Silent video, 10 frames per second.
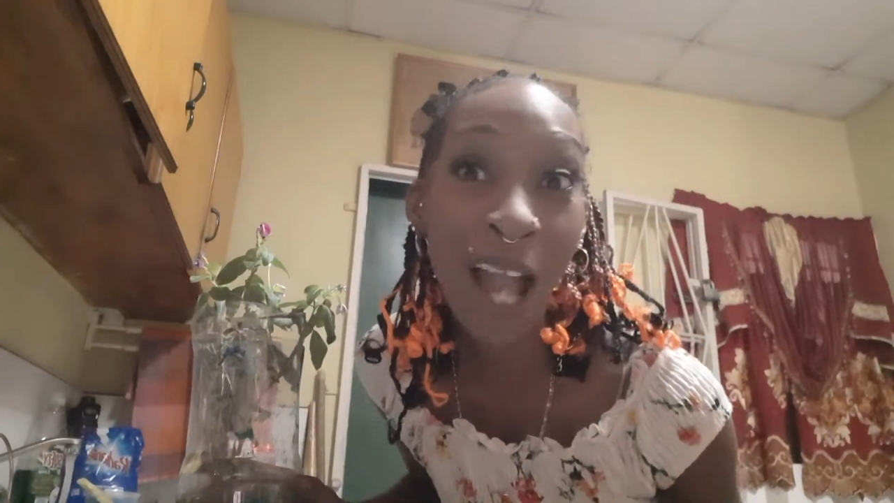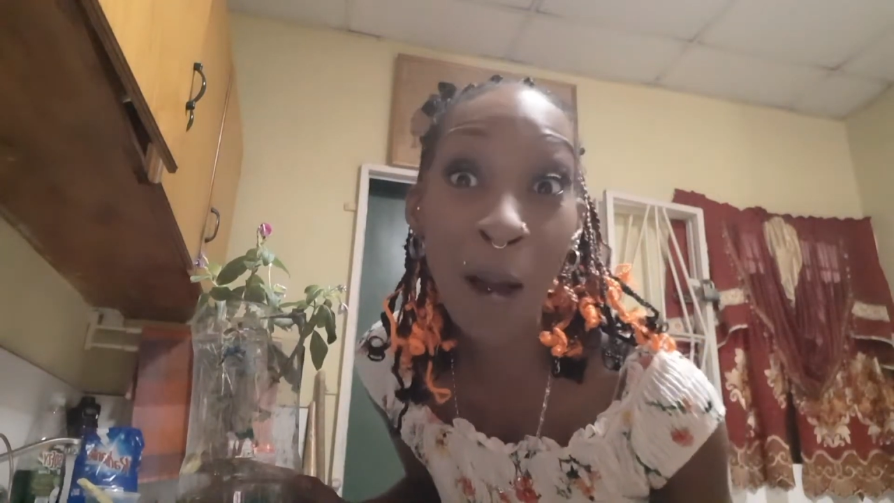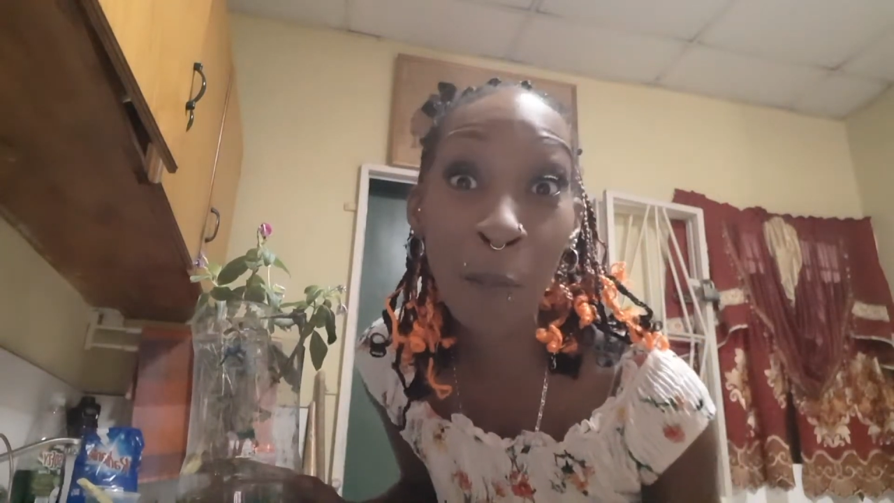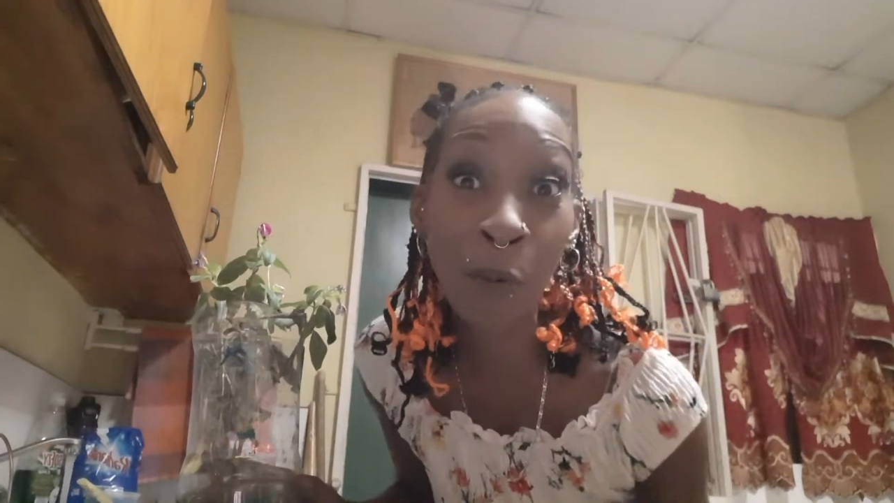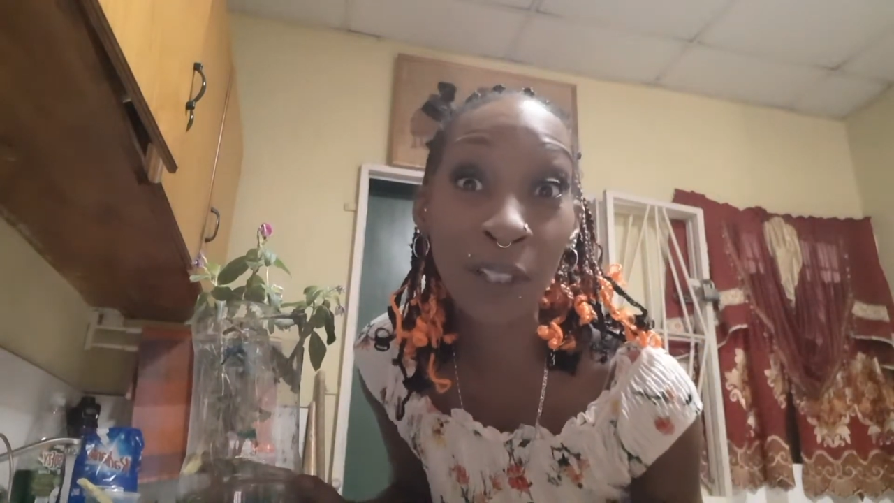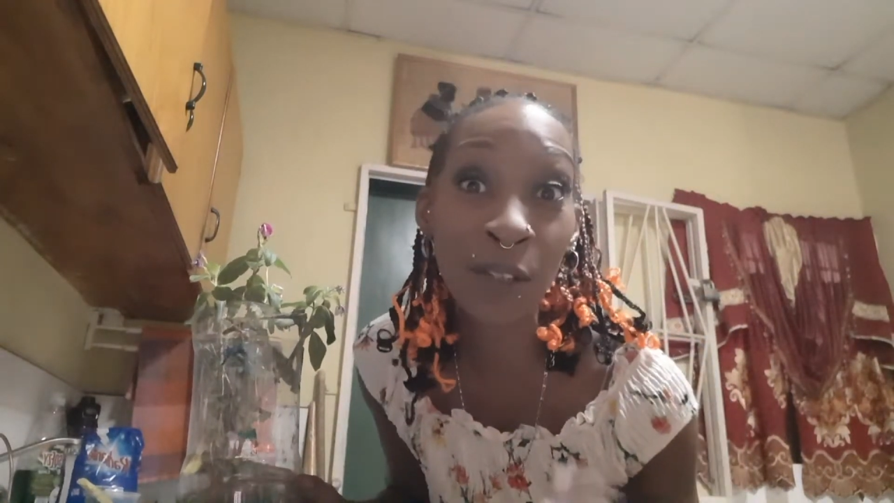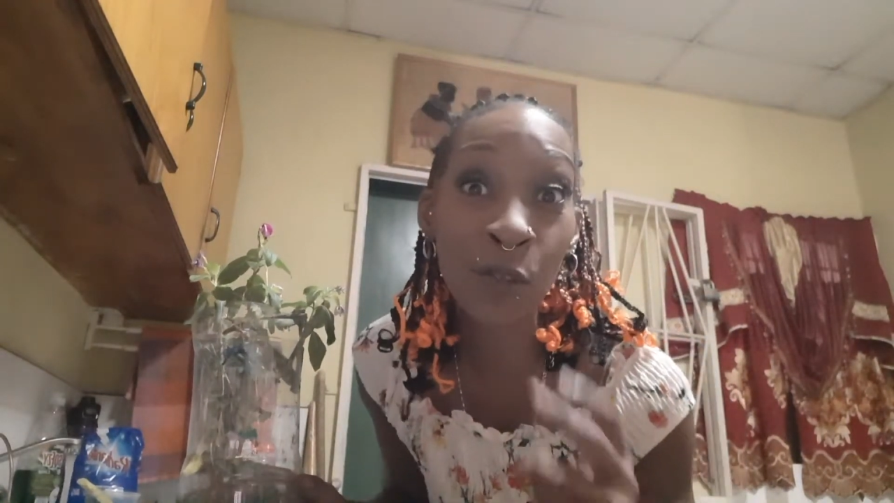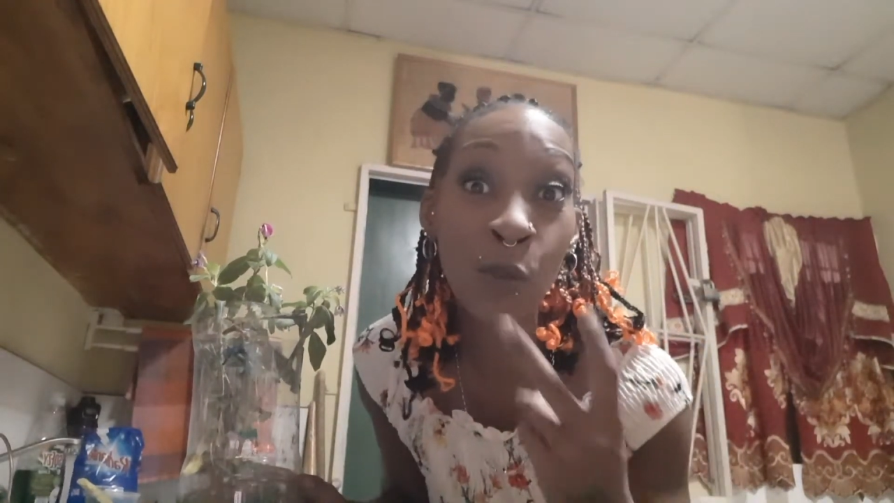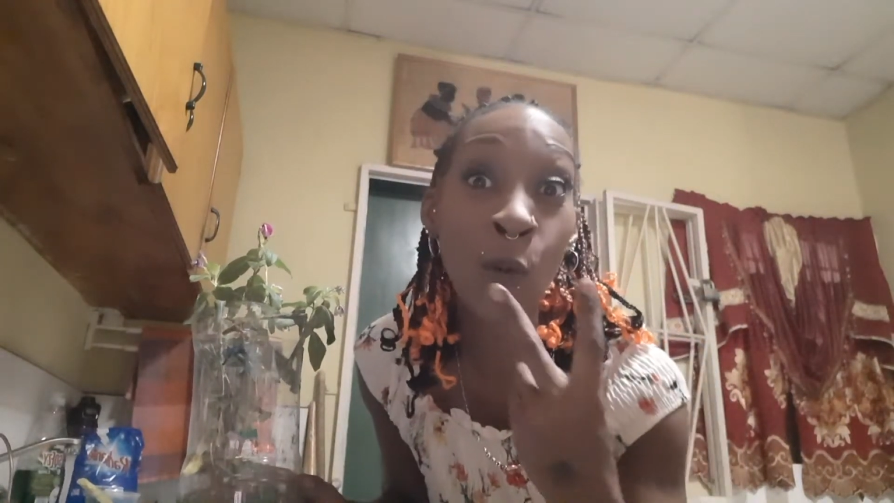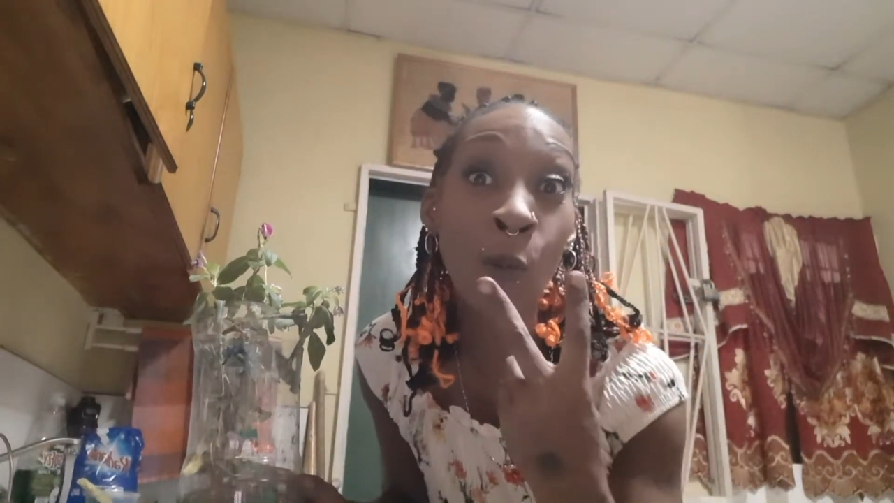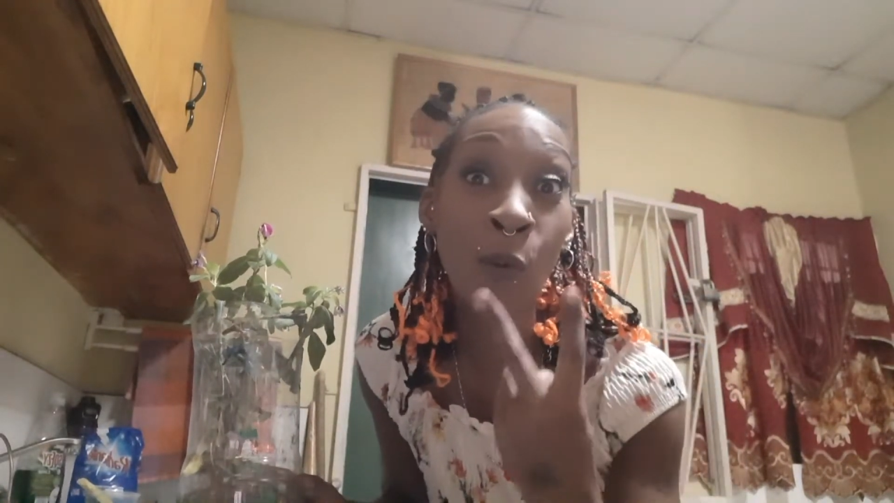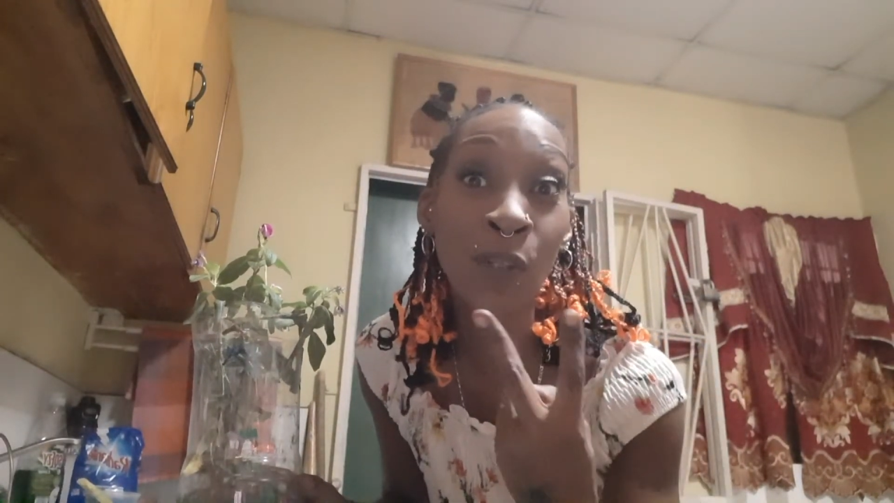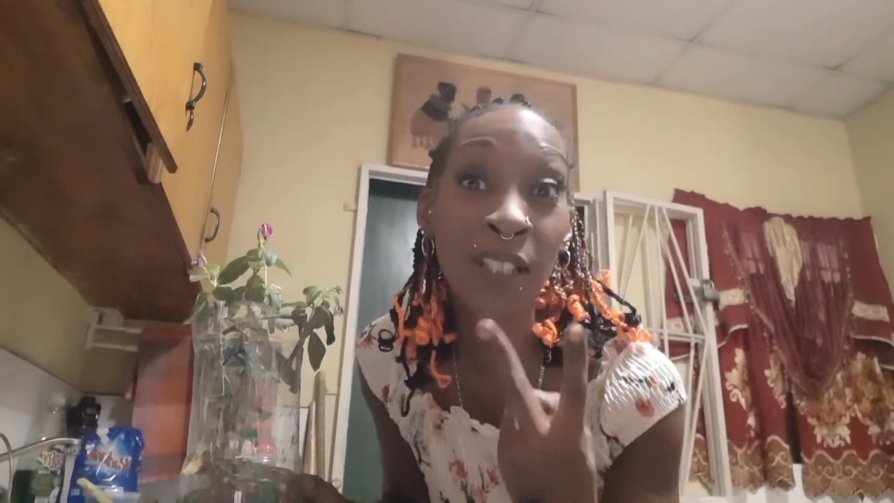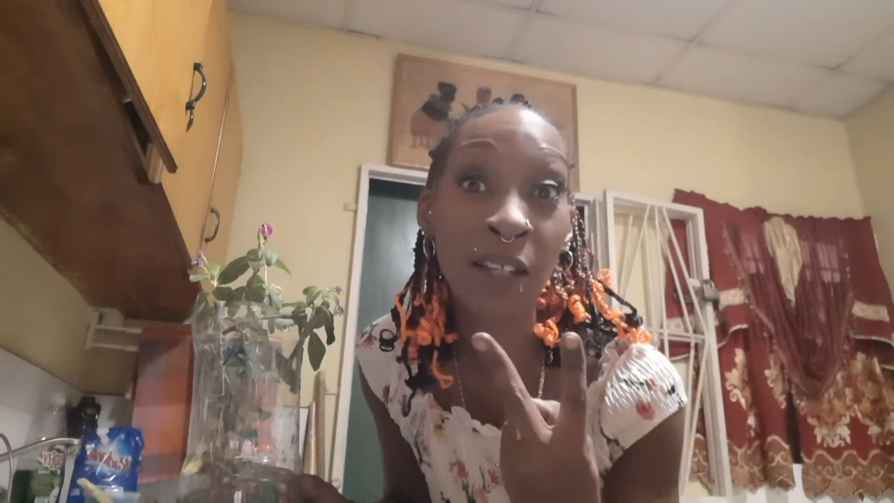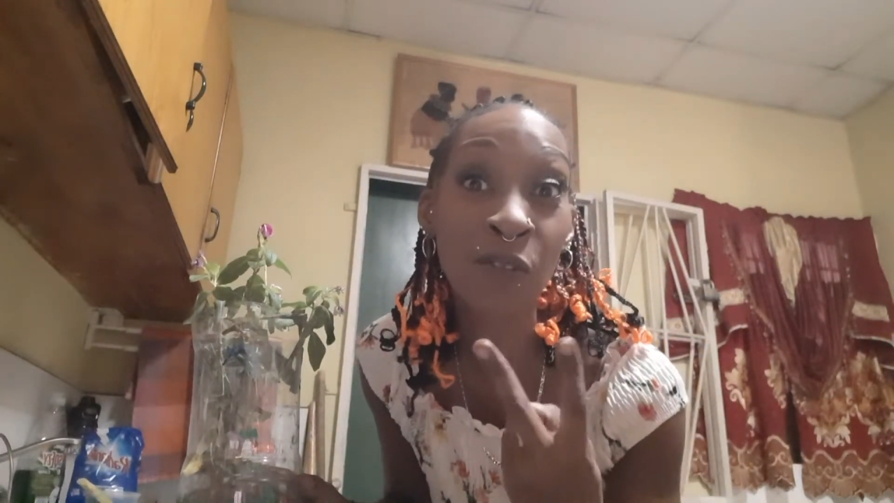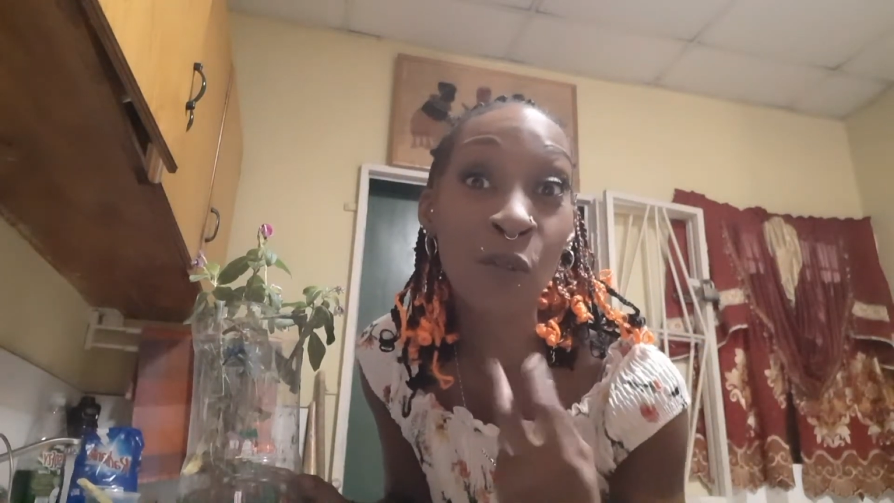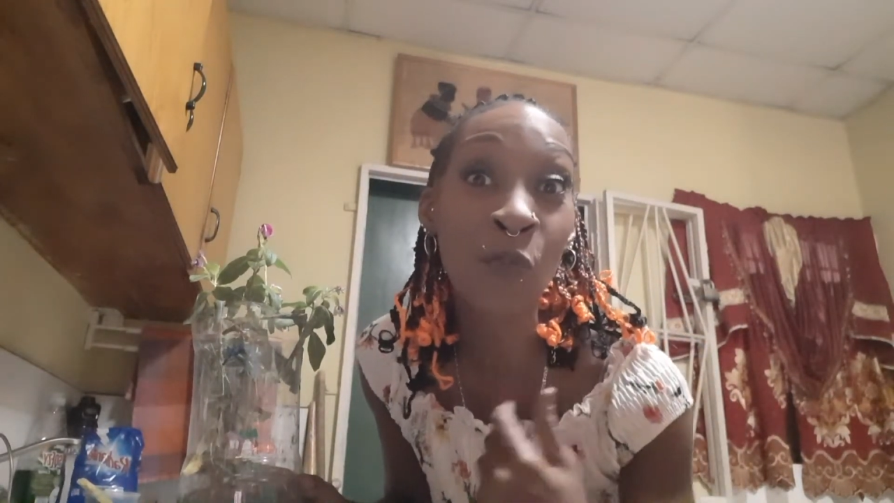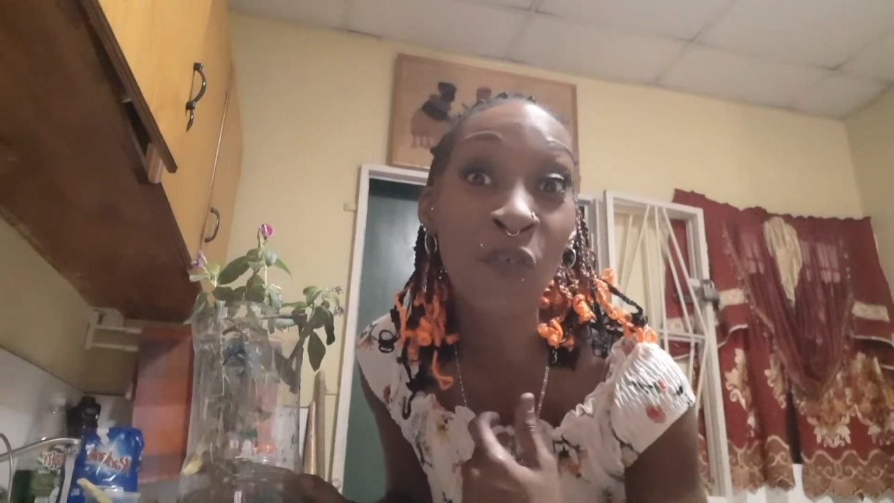I bought 2 bowls of soup